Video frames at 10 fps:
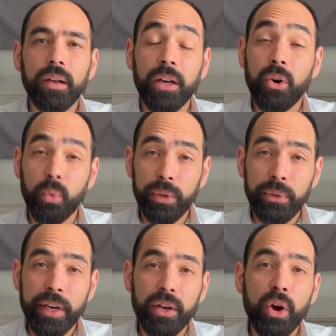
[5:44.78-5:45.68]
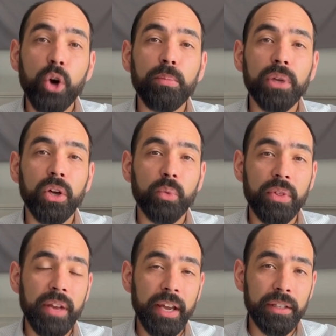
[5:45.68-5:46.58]
Now, will you get a home loan
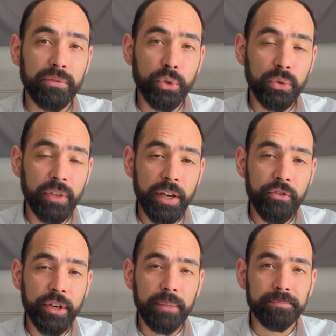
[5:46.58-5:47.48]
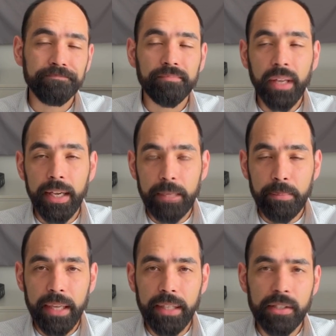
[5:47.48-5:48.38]
with a negative Schufa entry? It
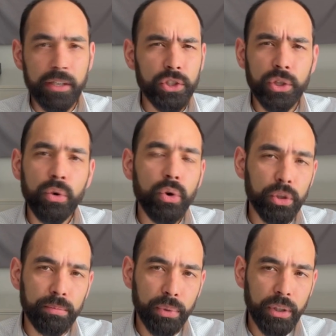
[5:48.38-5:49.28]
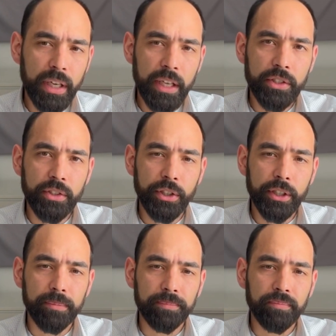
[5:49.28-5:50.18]
depends. There is no golden bullet answer
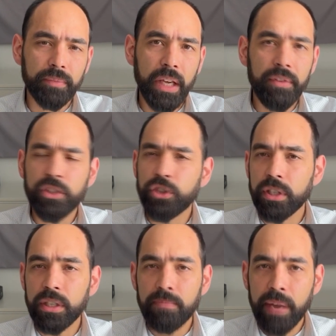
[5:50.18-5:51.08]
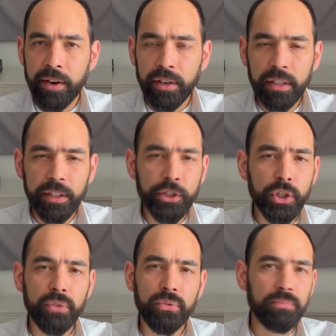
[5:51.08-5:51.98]
here. If it's just a minor glitch
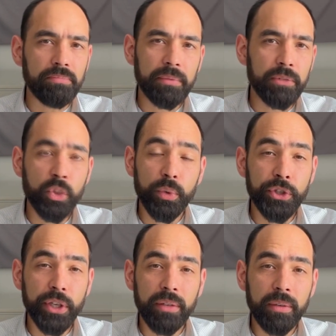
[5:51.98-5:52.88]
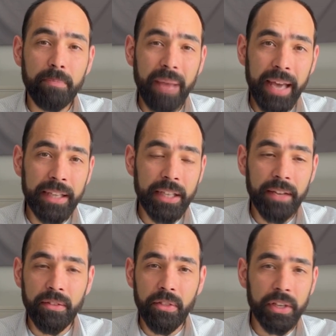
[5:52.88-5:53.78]
of switching banks
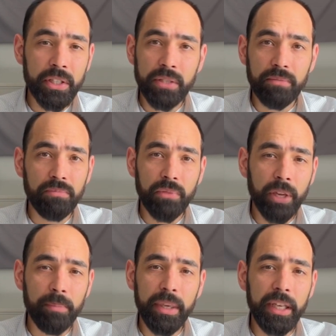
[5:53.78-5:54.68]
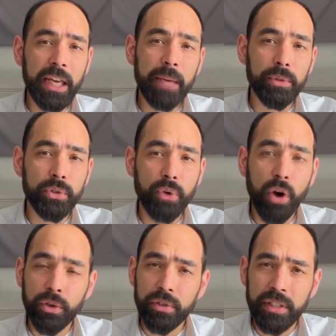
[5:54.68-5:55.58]
and thus not being able to
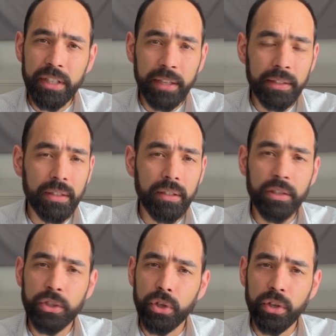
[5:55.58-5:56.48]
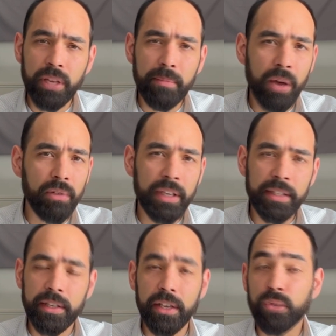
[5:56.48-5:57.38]
auto-deduct a certain amount,
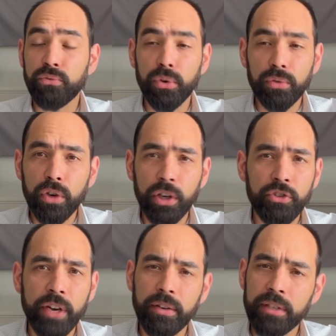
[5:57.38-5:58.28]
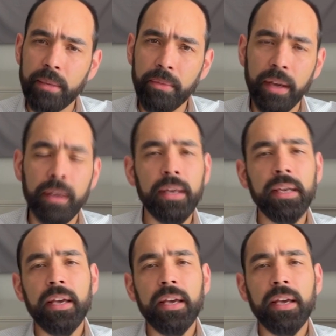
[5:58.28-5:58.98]
let's say your phone contract or something,